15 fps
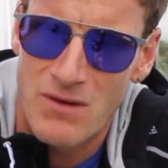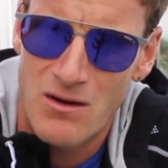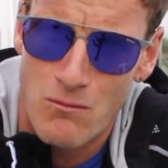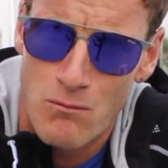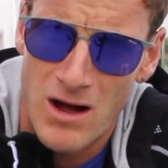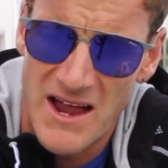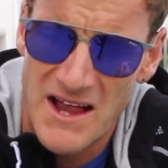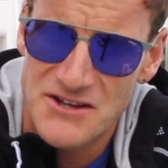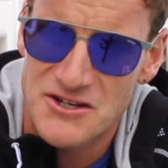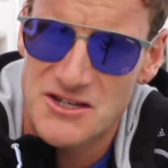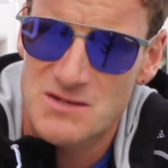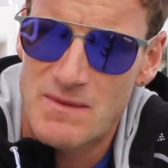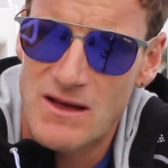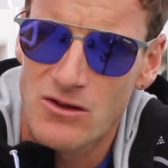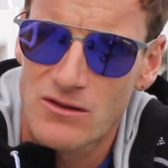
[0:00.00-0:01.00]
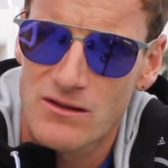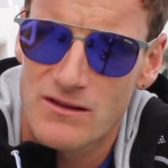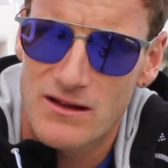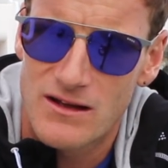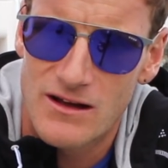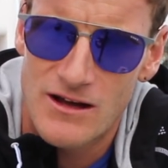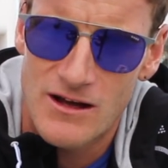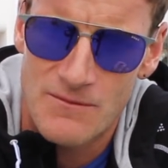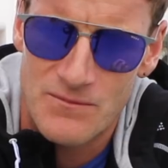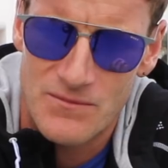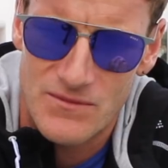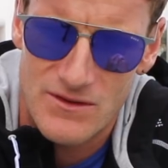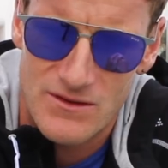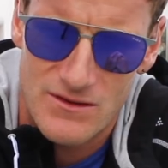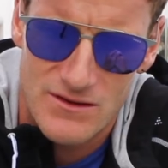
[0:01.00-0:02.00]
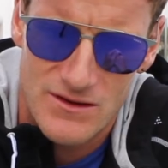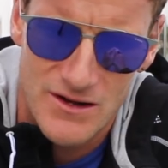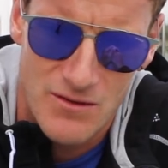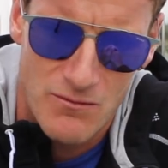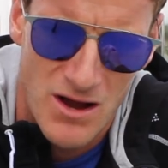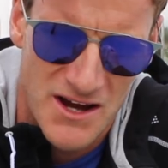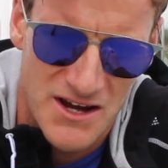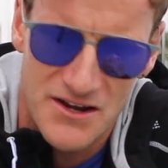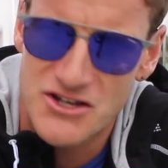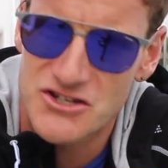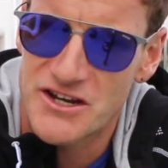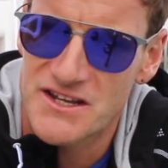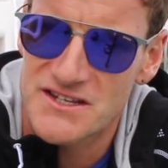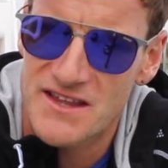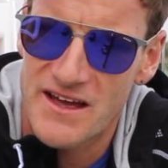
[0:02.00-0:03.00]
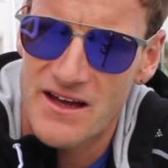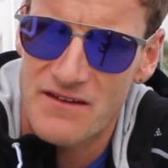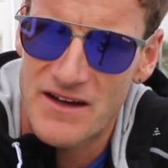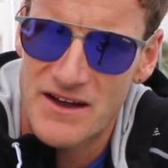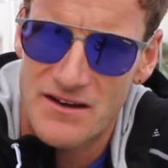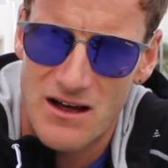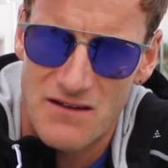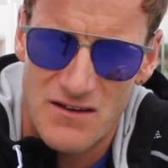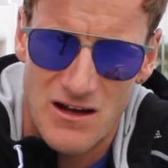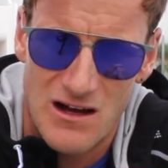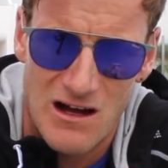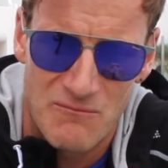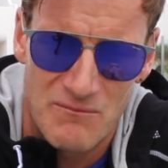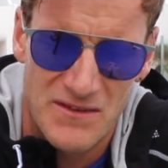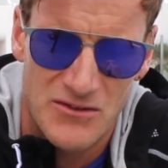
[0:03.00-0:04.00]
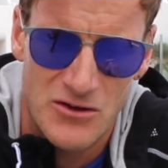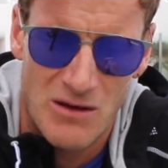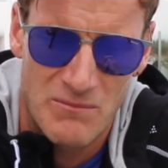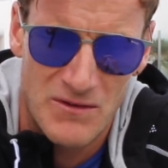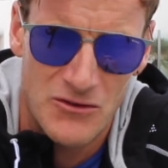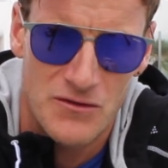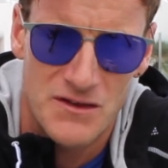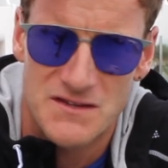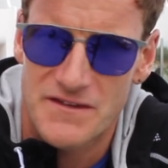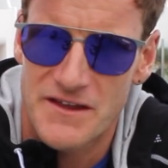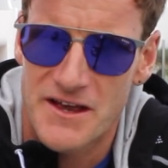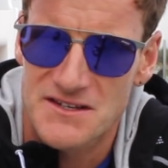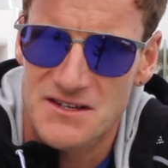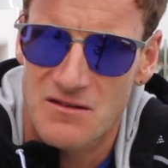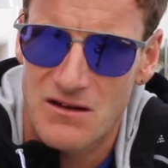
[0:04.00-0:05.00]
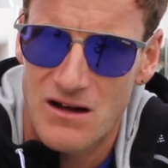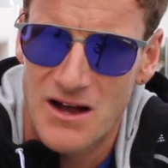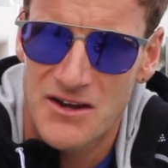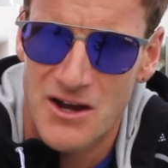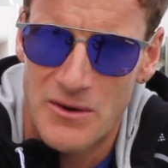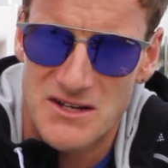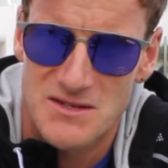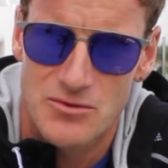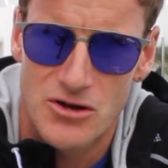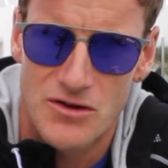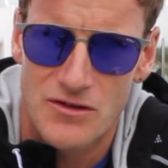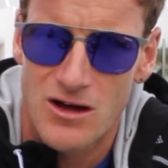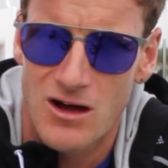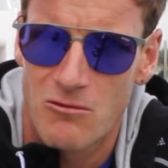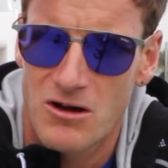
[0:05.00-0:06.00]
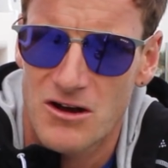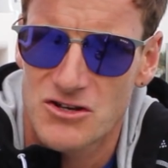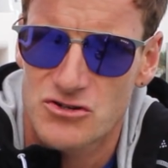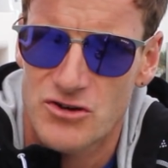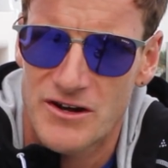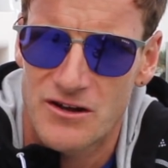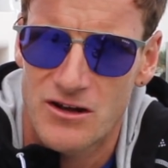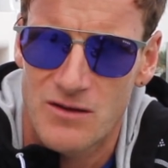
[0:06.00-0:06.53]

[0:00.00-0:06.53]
My engine's built. You know, my conditioning's there. I've been doing this for years. I know how to put in the hard work and train